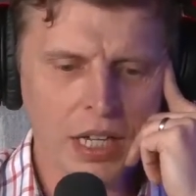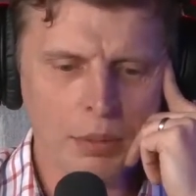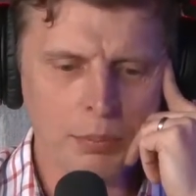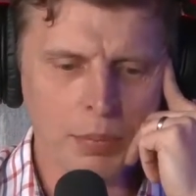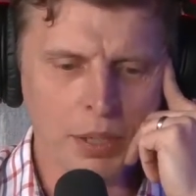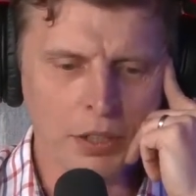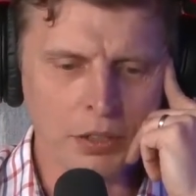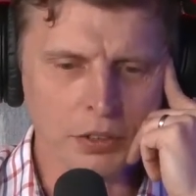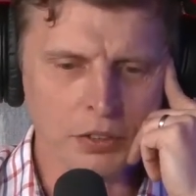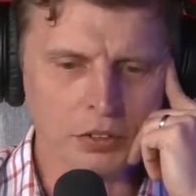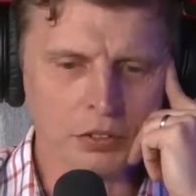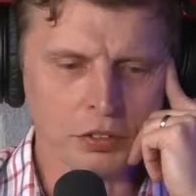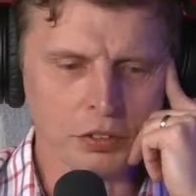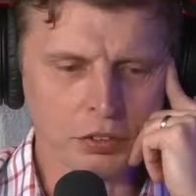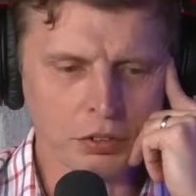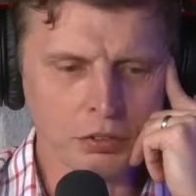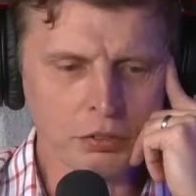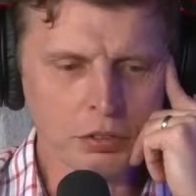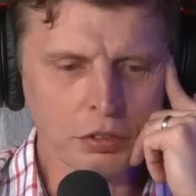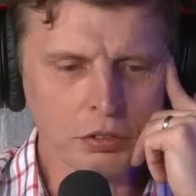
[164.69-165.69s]
Because as
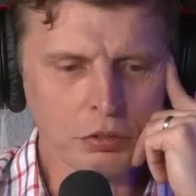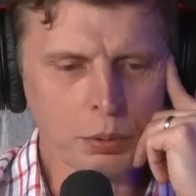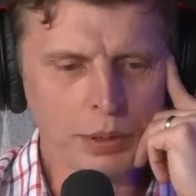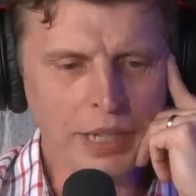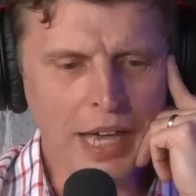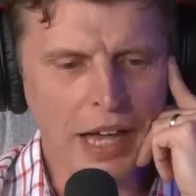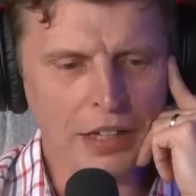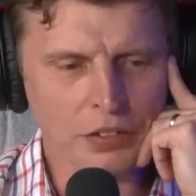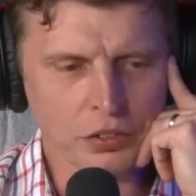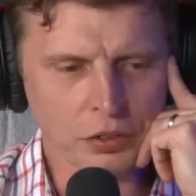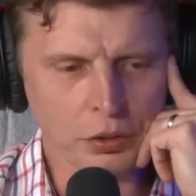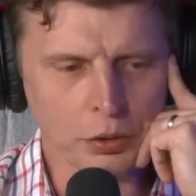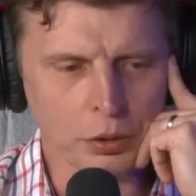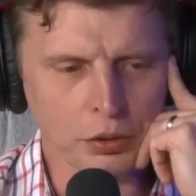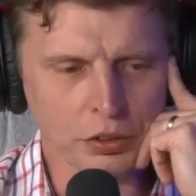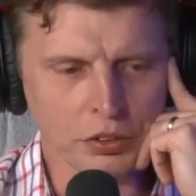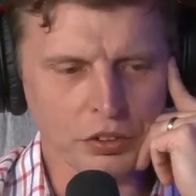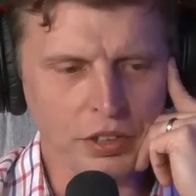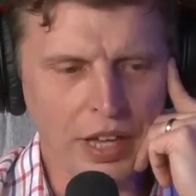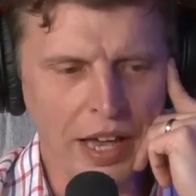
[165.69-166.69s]
soon as we
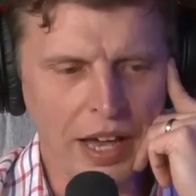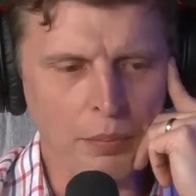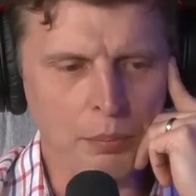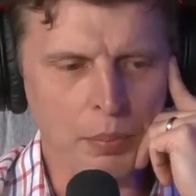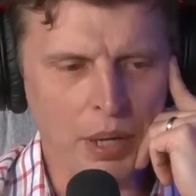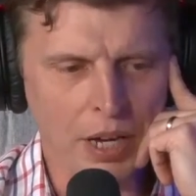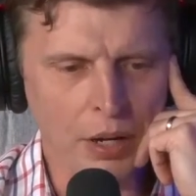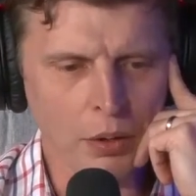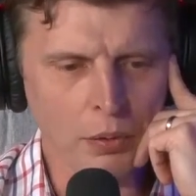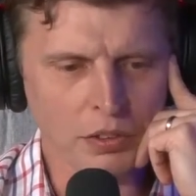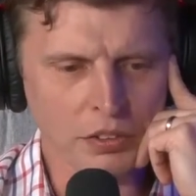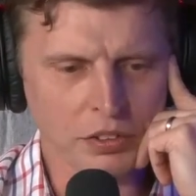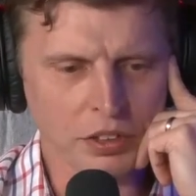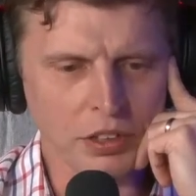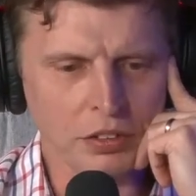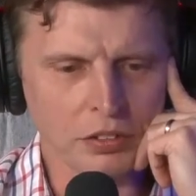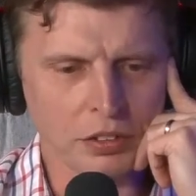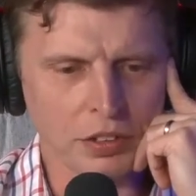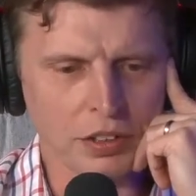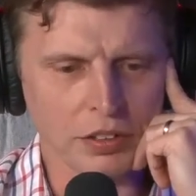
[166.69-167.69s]
outsource our
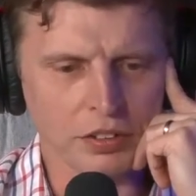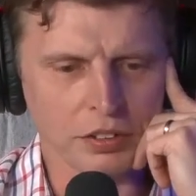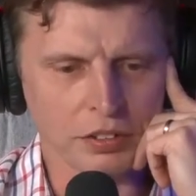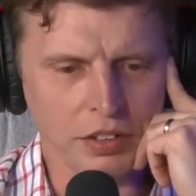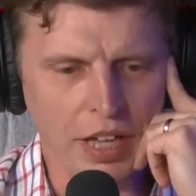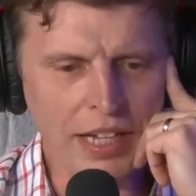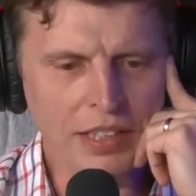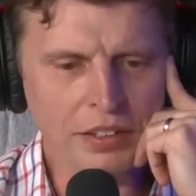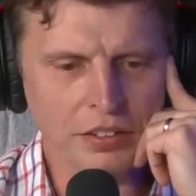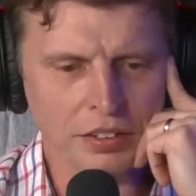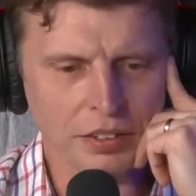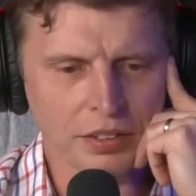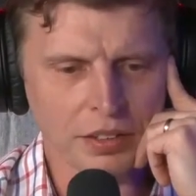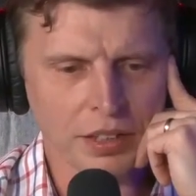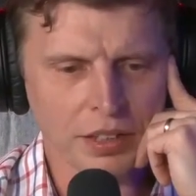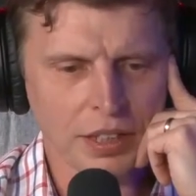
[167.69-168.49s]
parenting to the state,